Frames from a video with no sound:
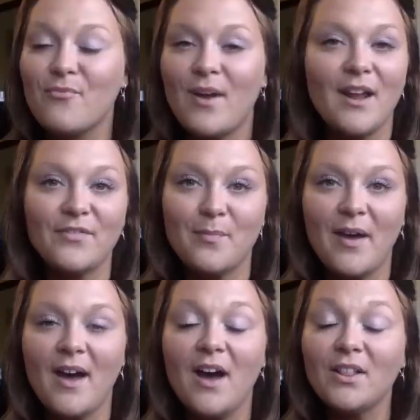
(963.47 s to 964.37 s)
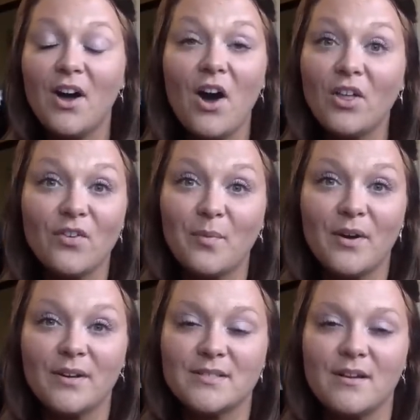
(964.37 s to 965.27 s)
right off the bat. All of her
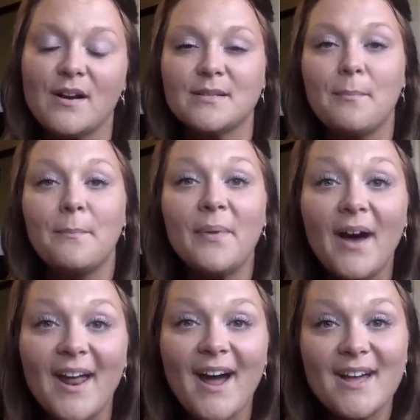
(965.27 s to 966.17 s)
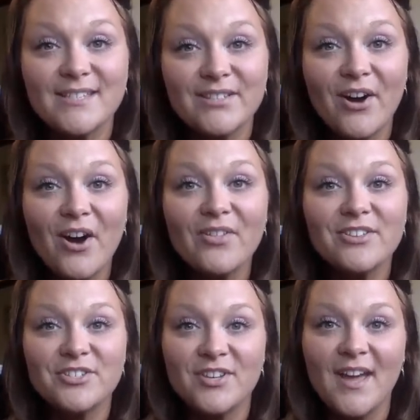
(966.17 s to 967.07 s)
products are awesome, but I saw that
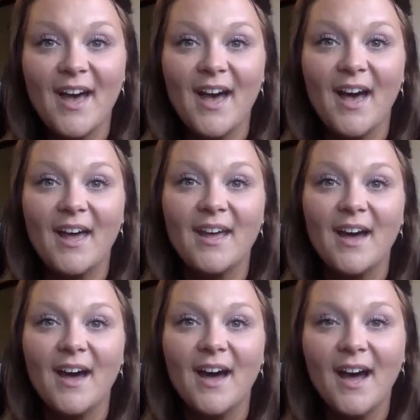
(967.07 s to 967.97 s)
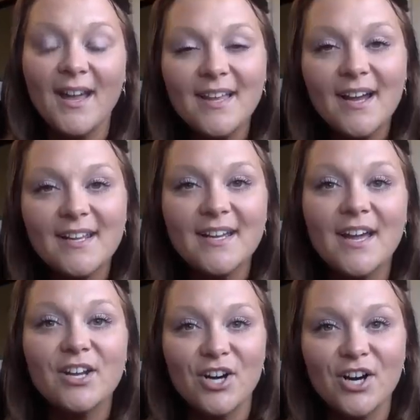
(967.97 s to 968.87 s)
she had highlighting
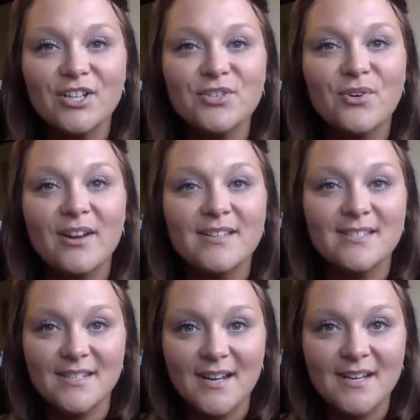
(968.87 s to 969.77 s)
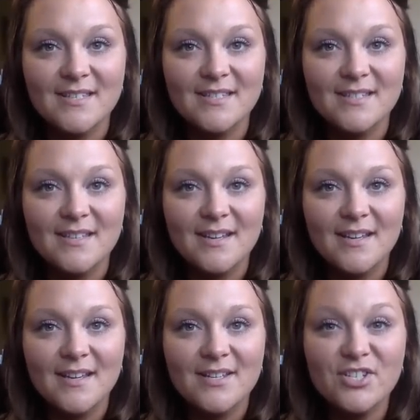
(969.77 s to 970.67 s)
and contouring sticks,
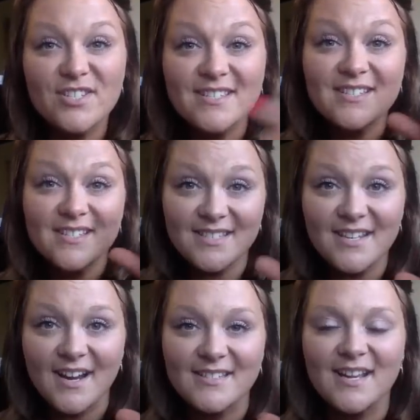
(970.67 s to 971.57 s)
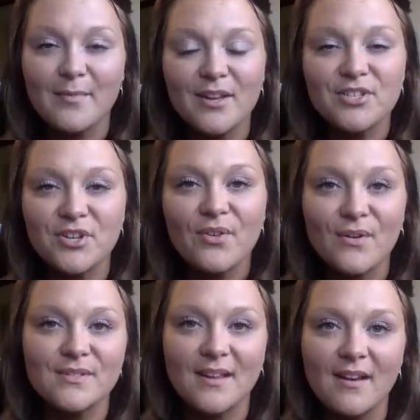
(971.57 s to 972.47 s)
just sticks. And I'm going to show
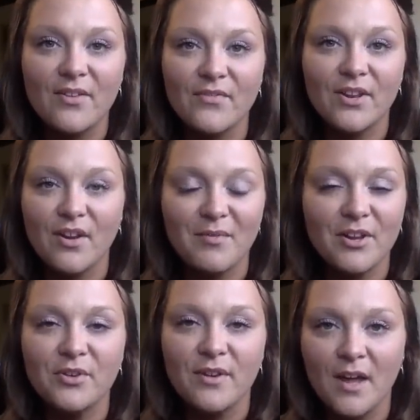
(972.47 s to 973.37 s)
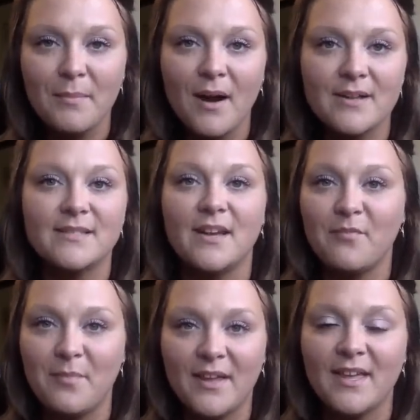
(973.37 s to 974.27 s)
those in another video. I'm going to do an unboxing
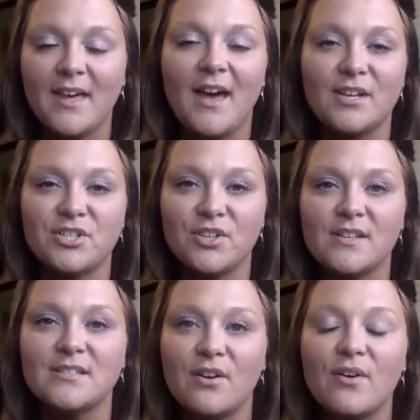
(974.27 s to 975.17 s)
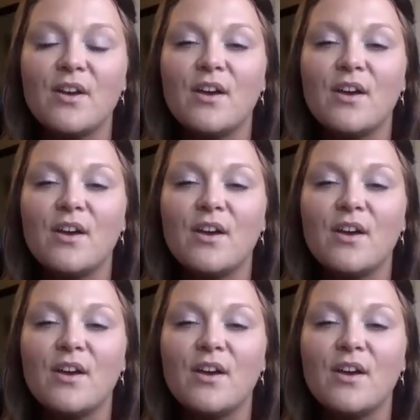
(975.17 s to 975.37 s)
of my kit actually. So